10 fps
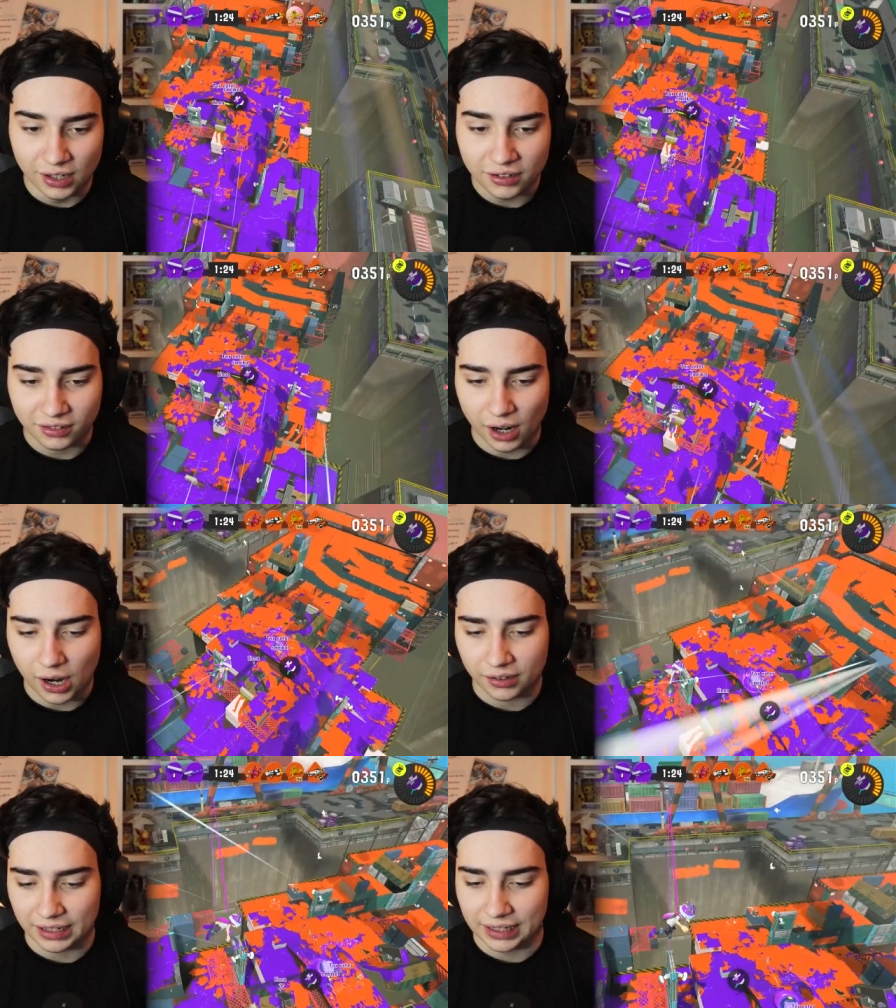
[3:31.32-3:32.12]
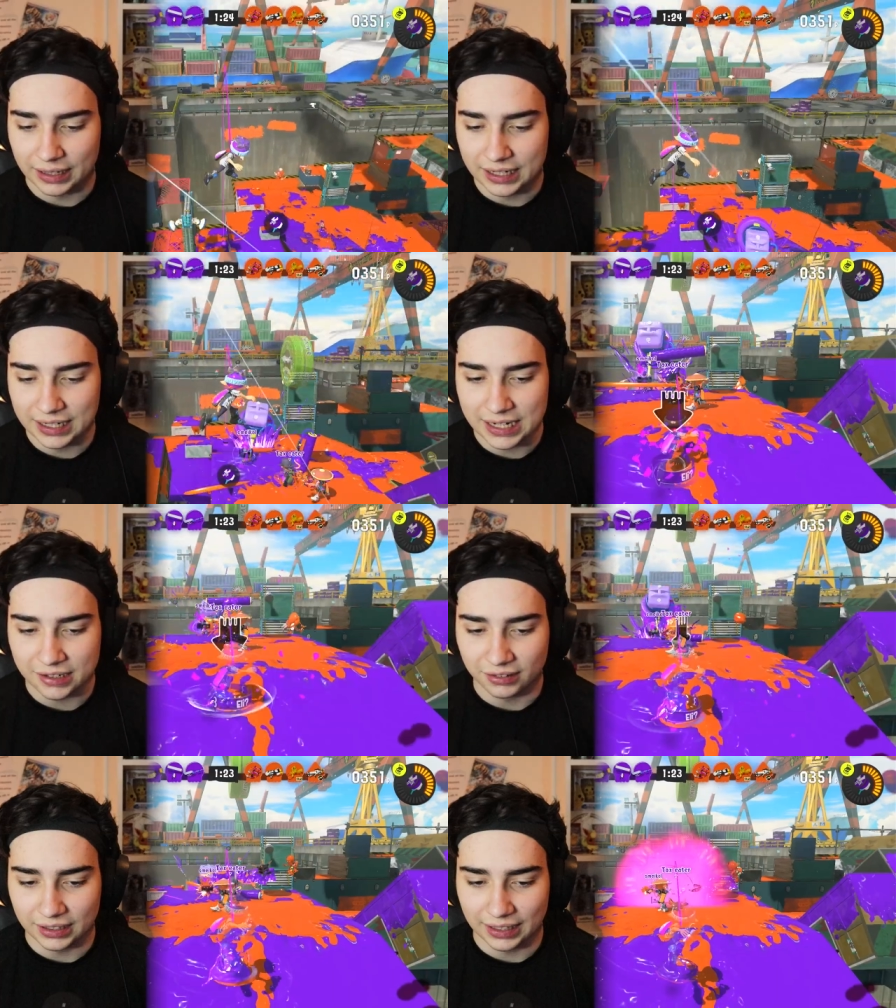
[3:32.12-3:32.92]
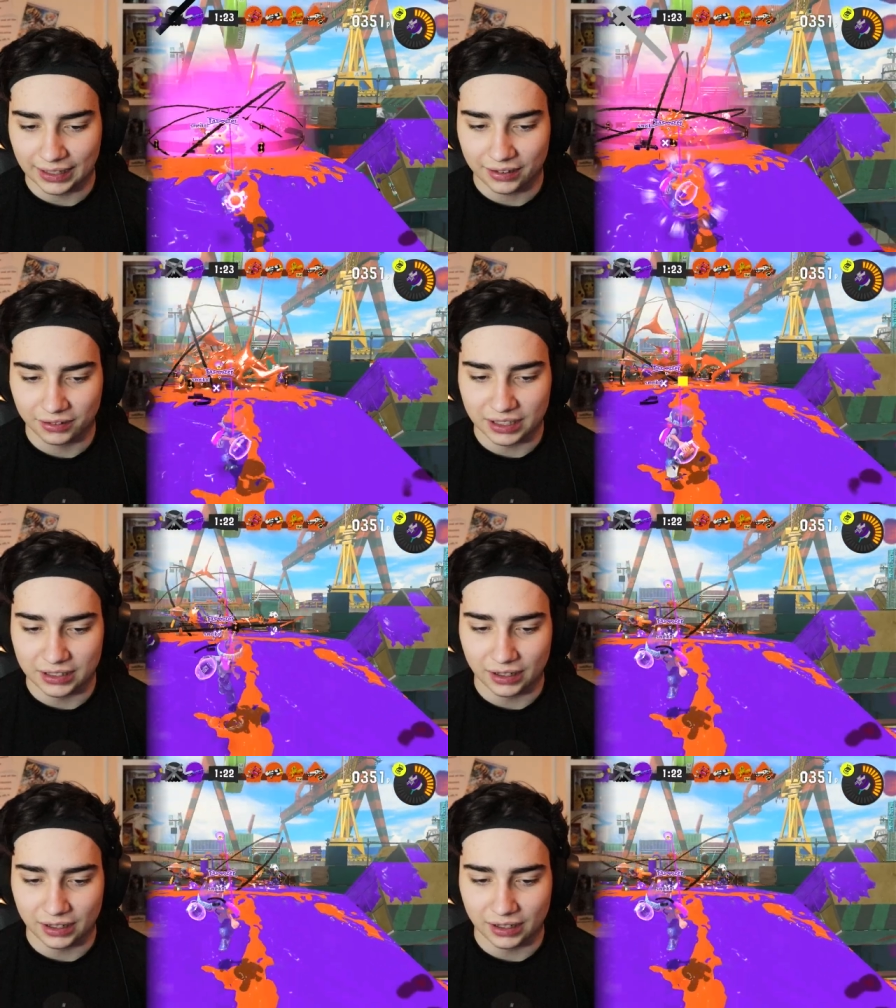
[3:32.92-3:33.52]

This song is, like, easy, like, to see